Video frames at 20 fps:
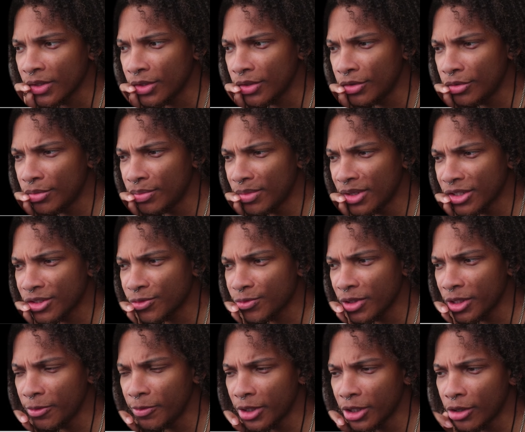You must
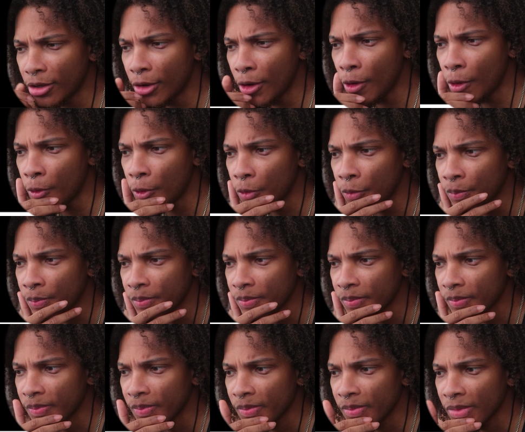really want to go home.
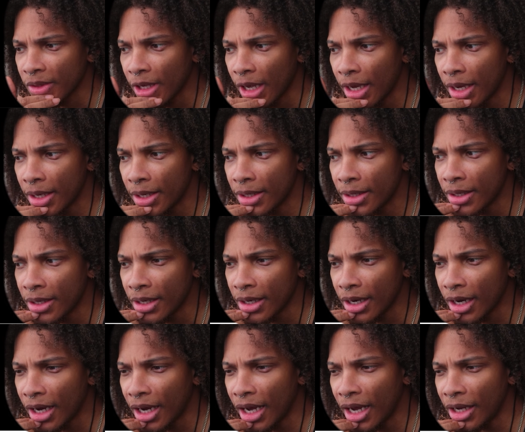Hey,
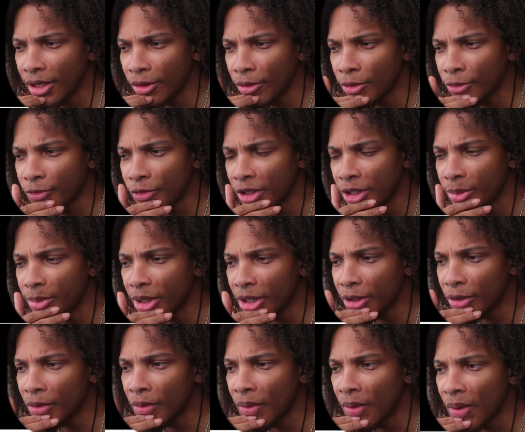I know the feeling,
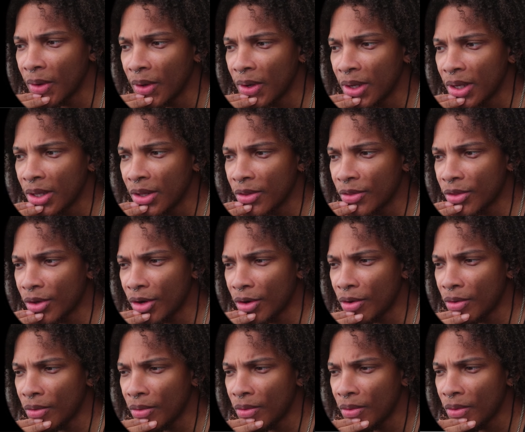but uh,
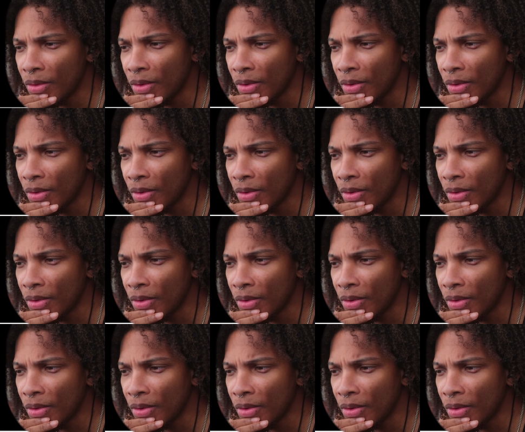though,